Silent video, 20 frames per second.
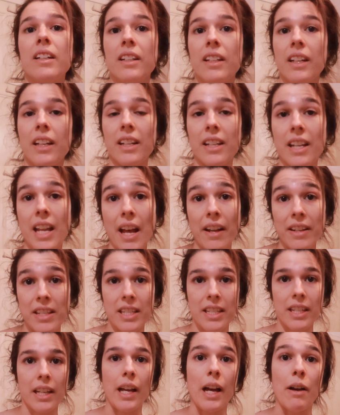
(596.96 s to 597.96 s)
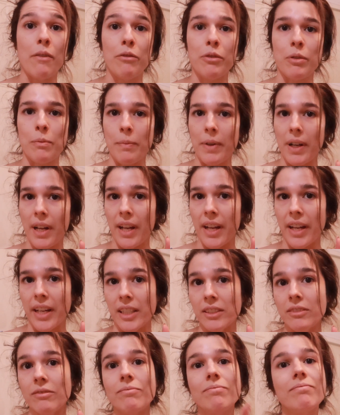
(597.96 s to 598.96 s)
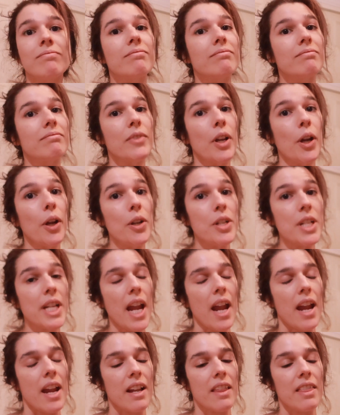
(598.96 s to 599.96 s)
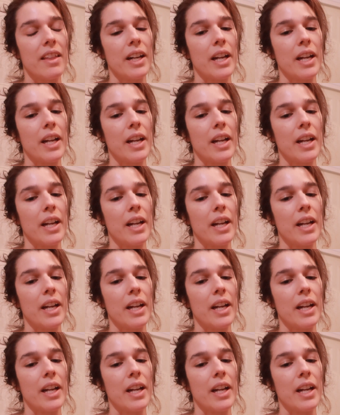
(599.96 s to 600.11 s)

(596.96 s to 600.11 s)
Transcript: And now it's time for my oat cake that